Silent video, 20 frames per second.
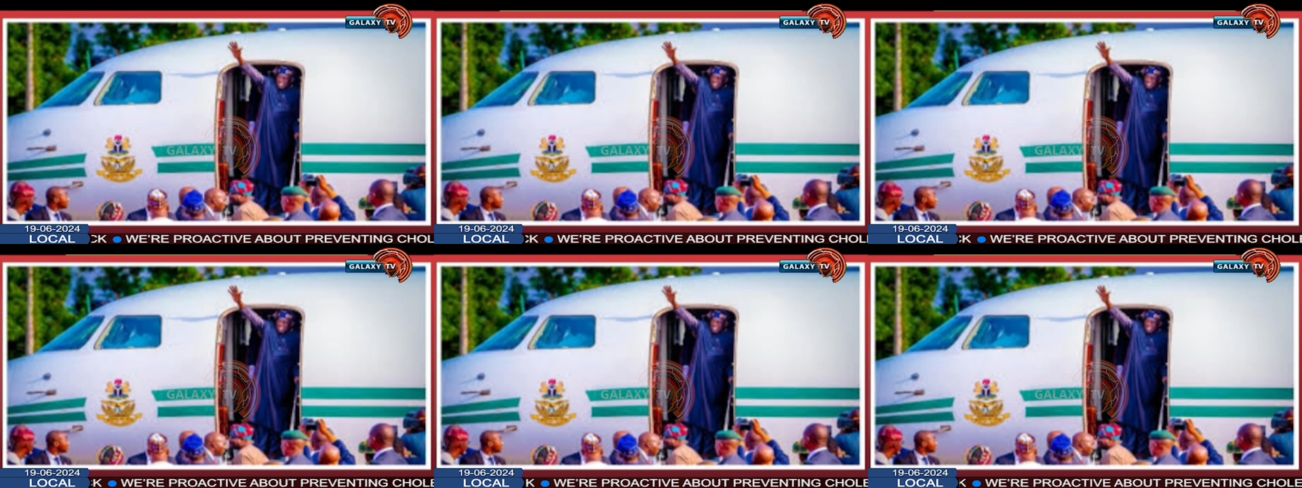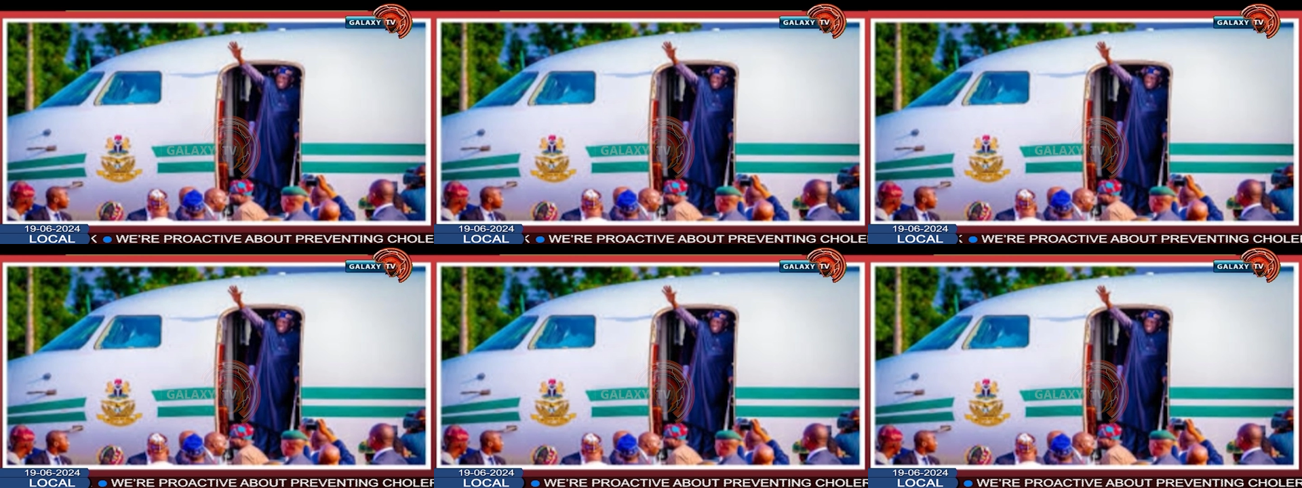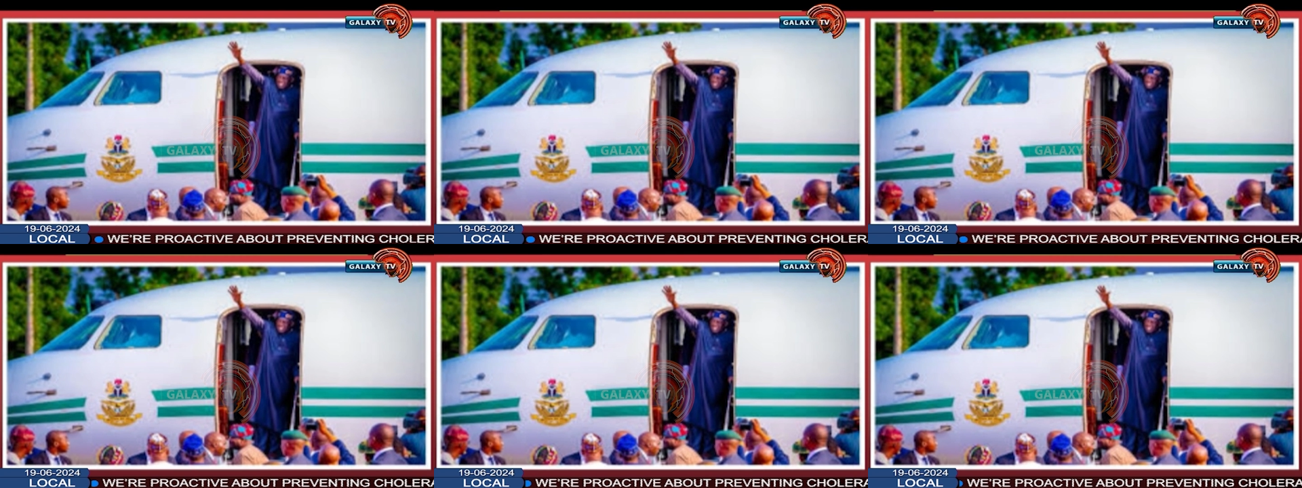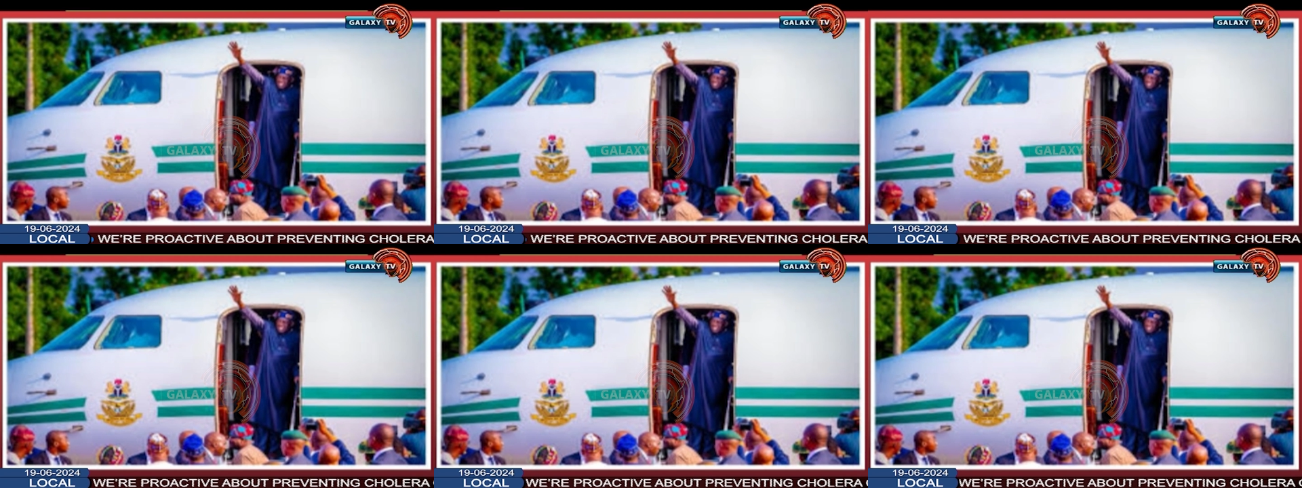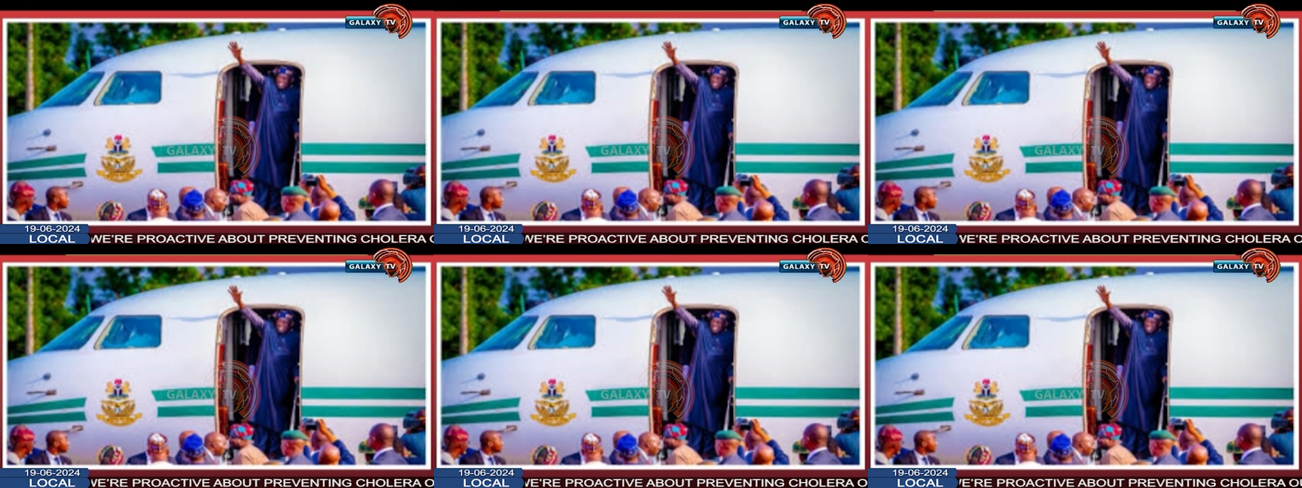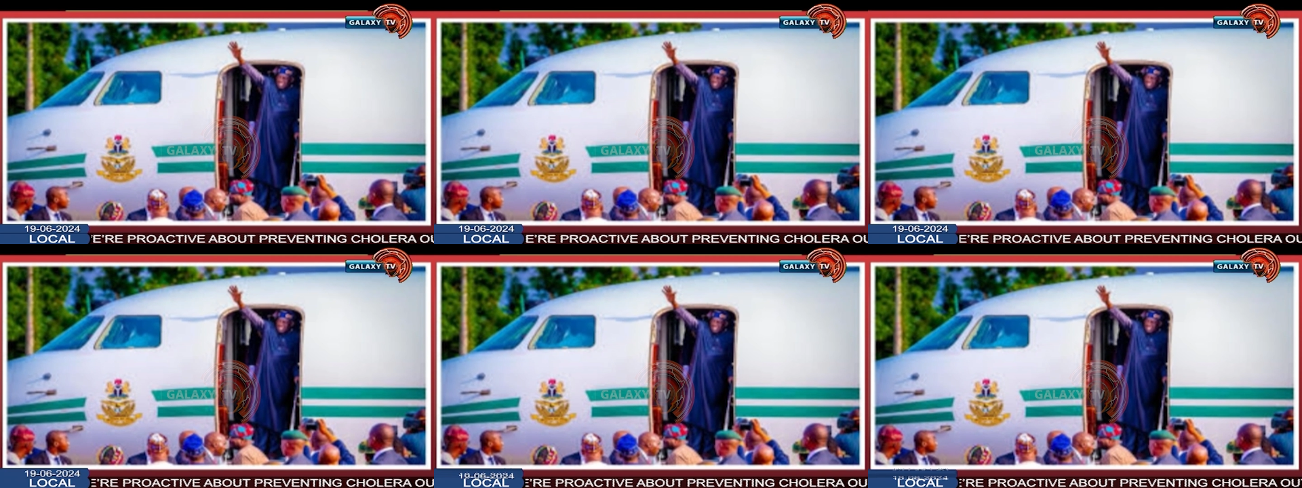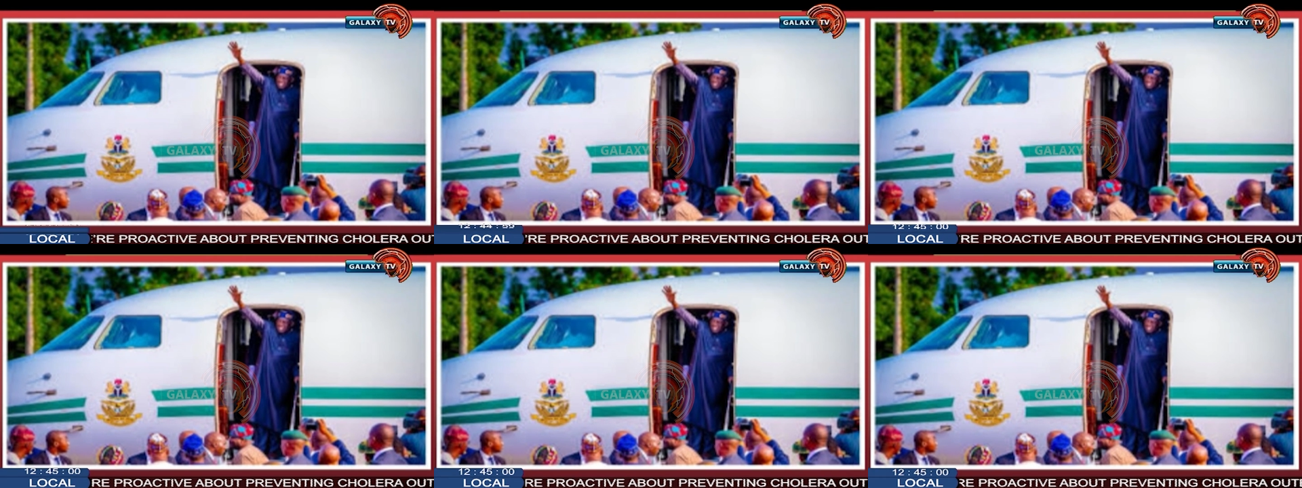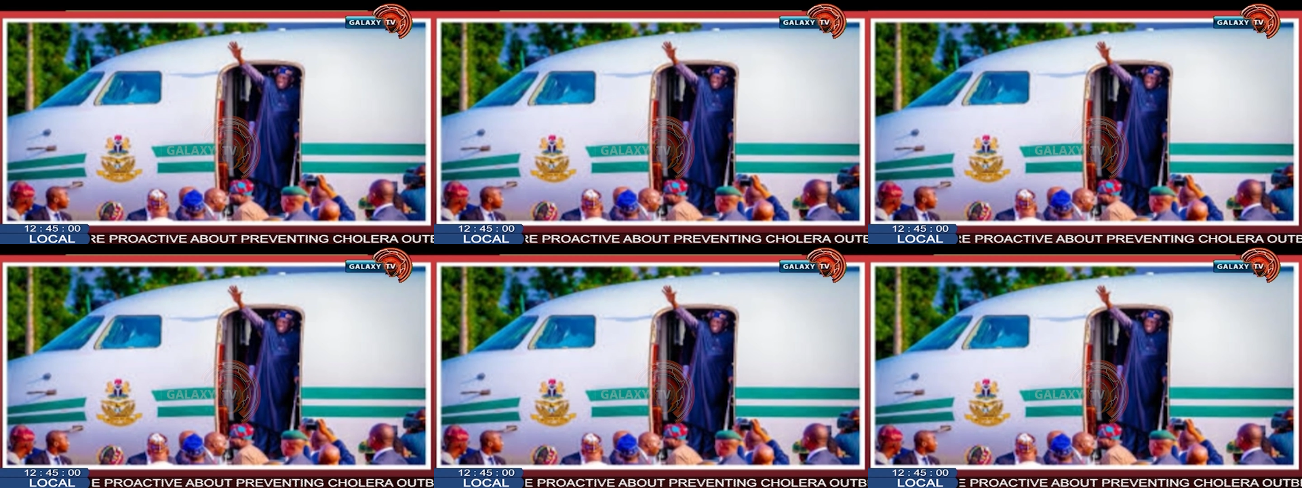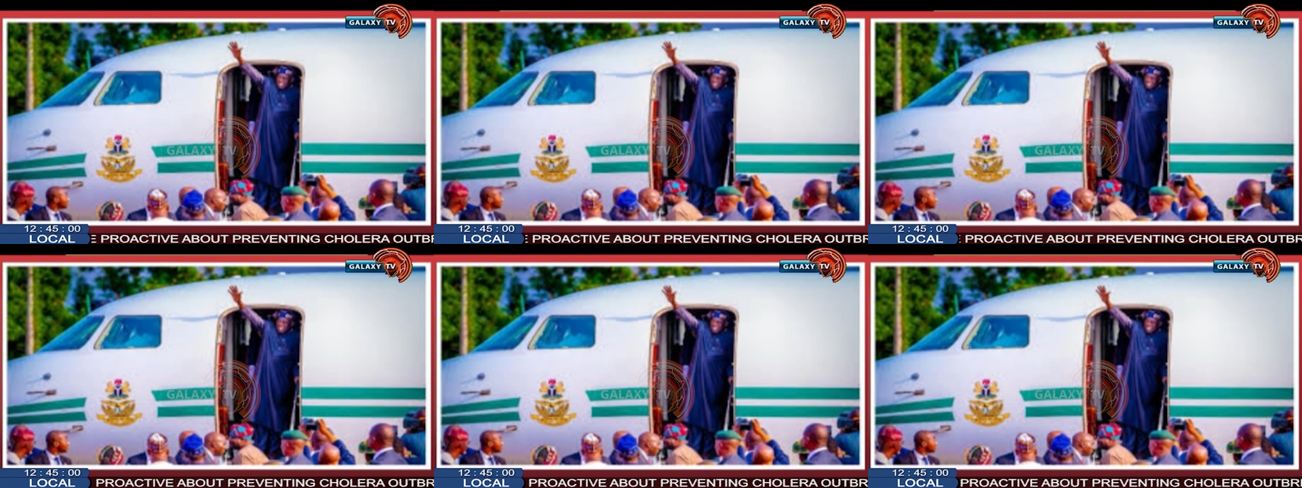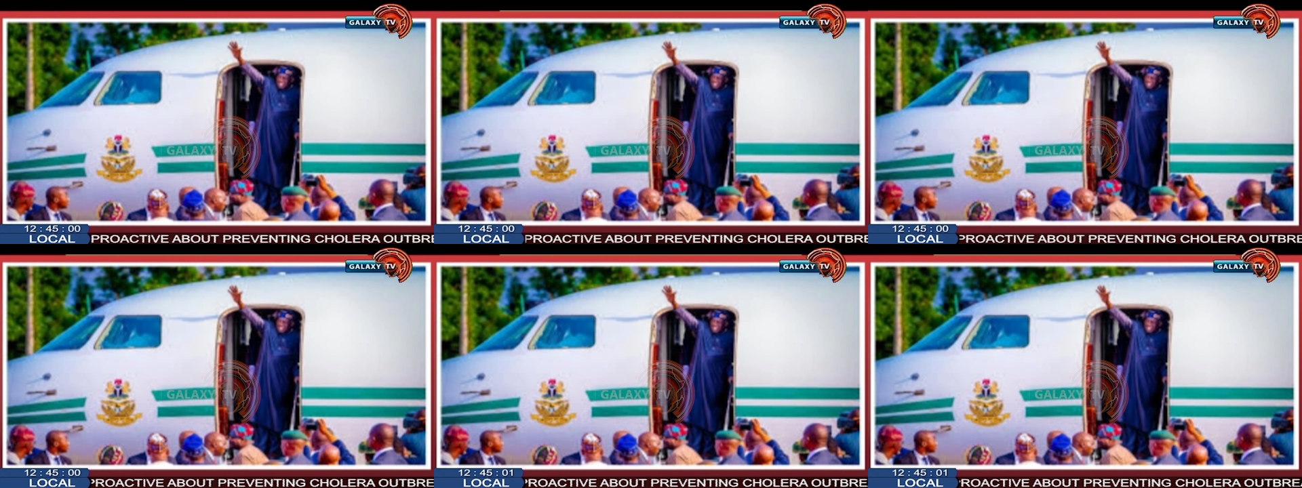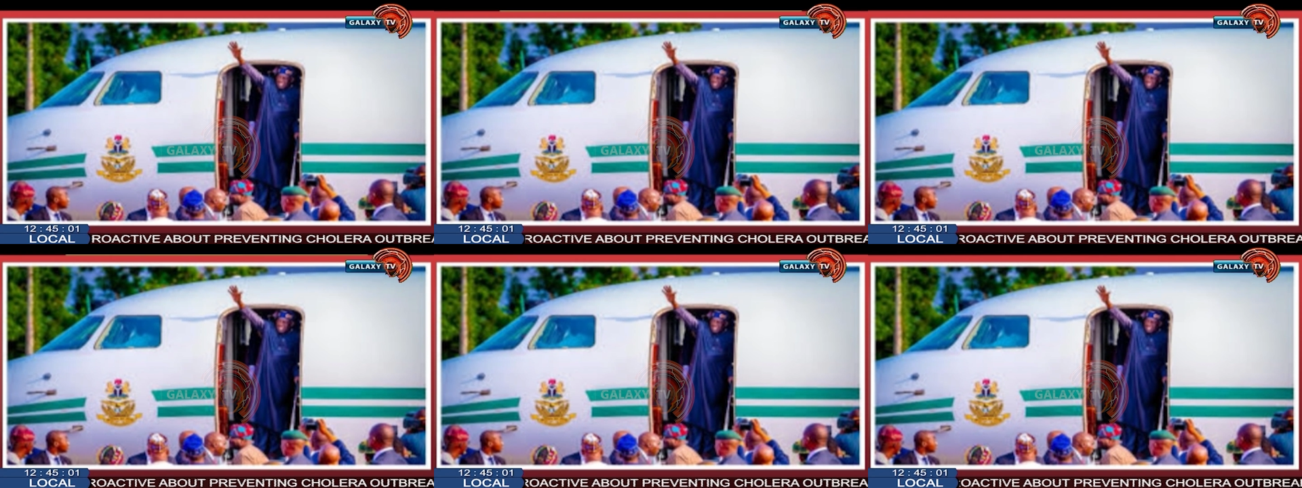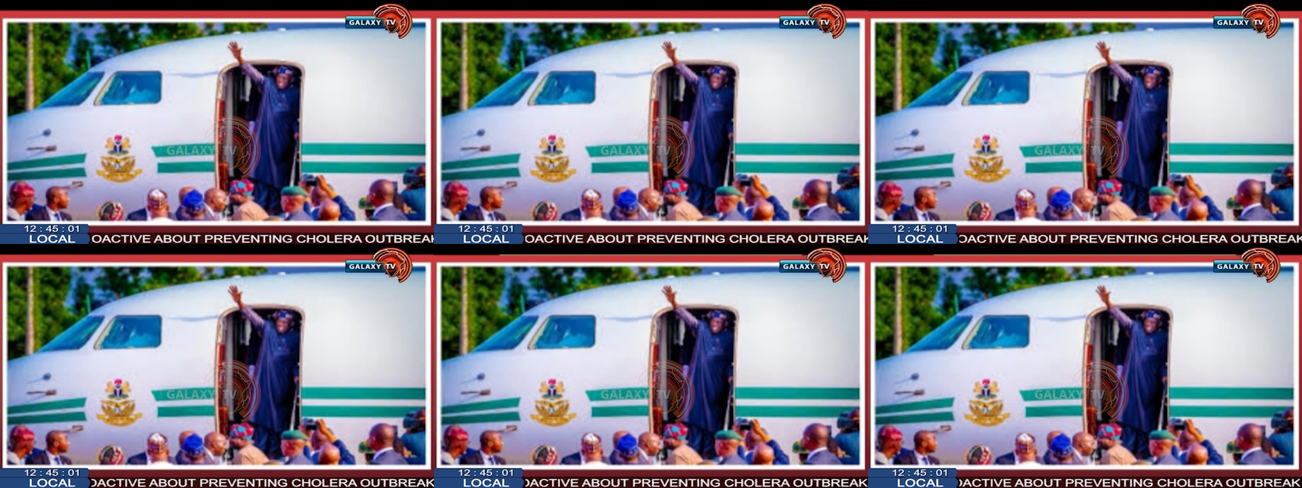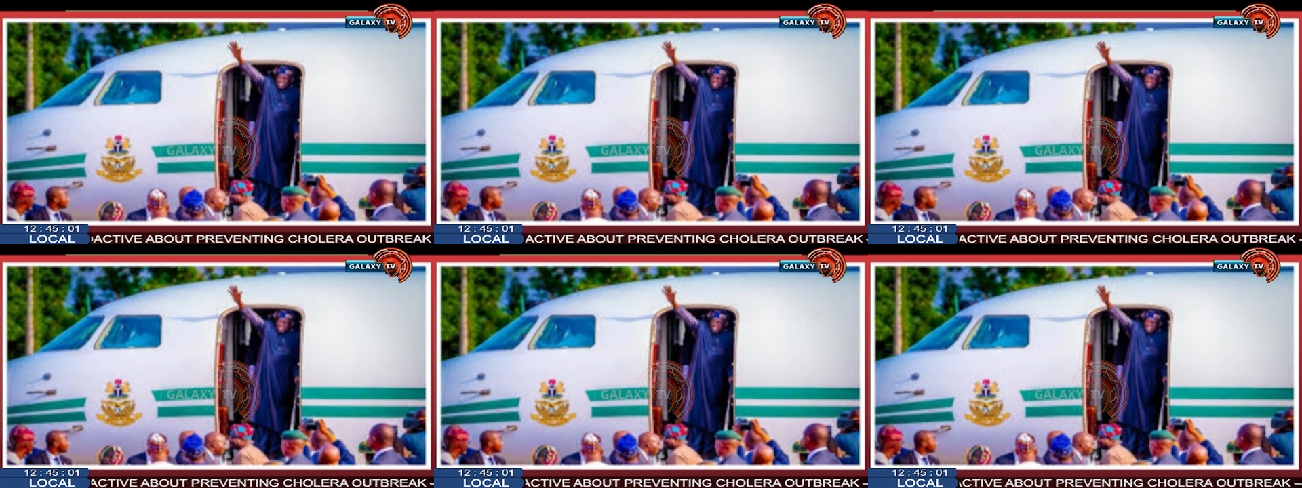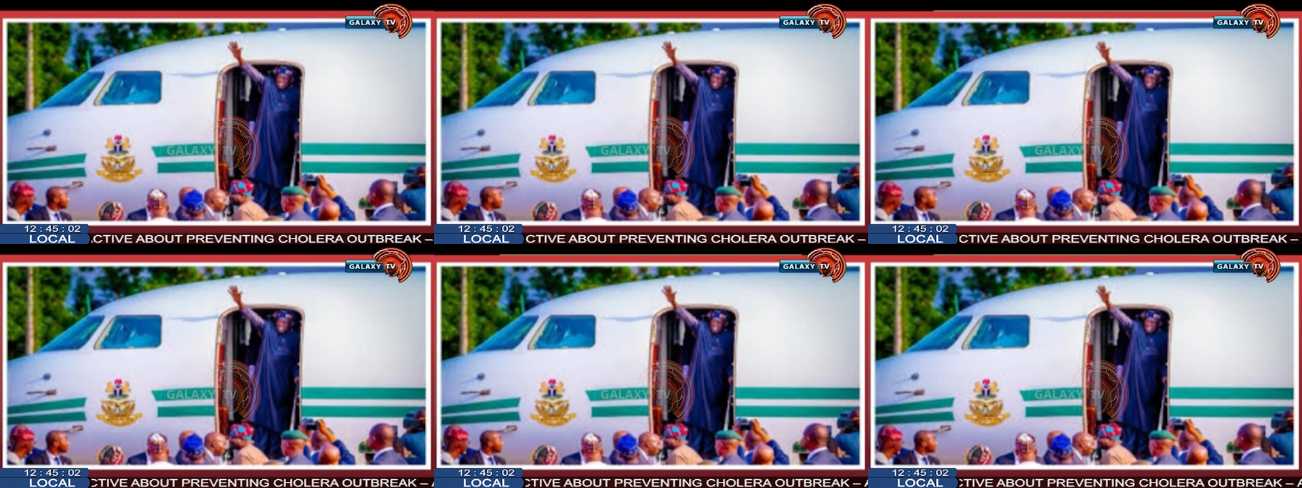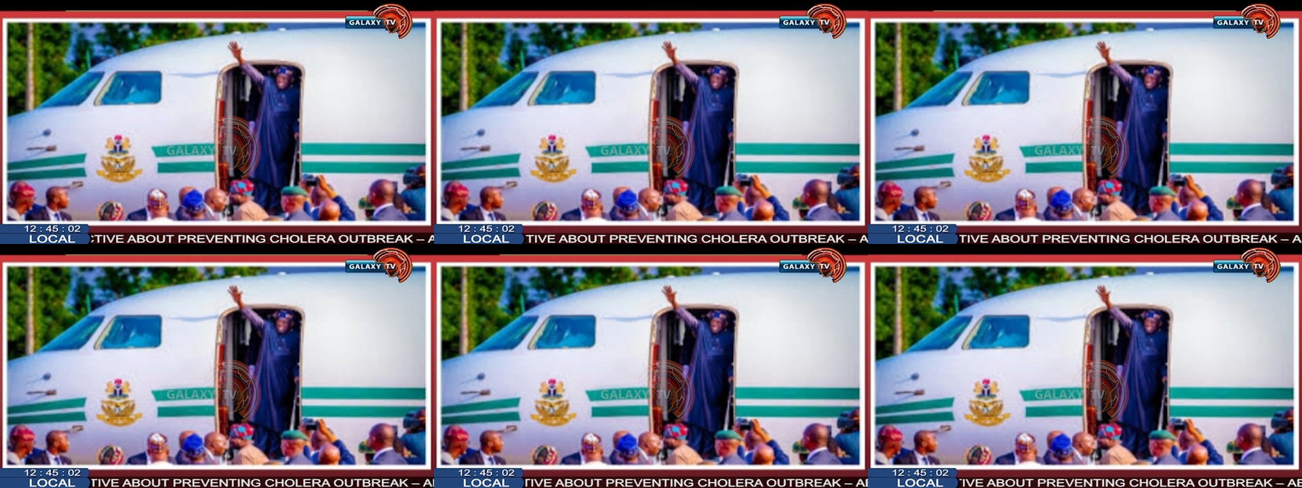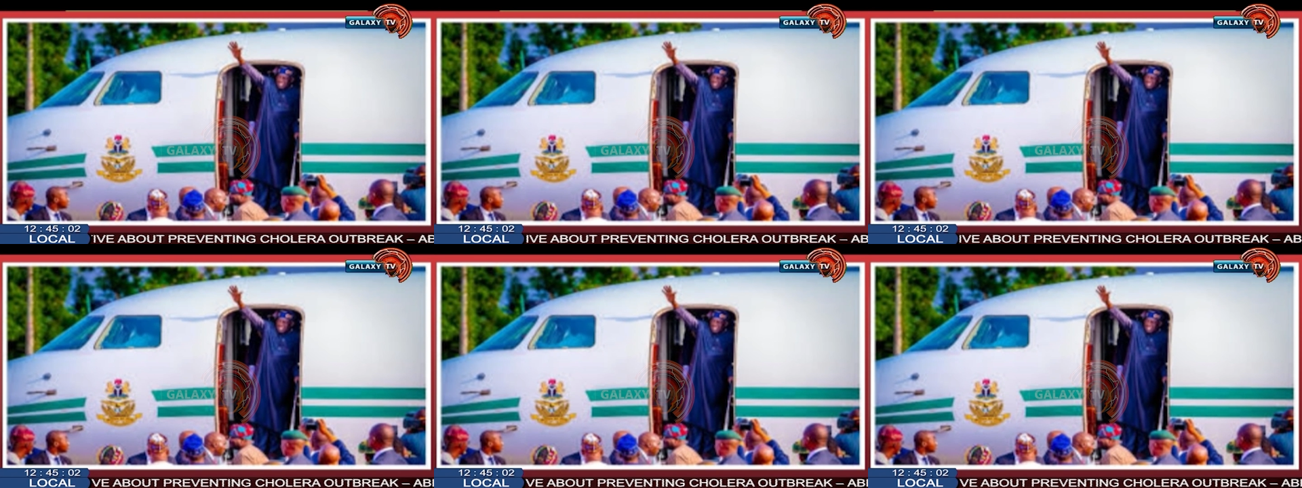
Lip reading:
[unreadable: no face in view]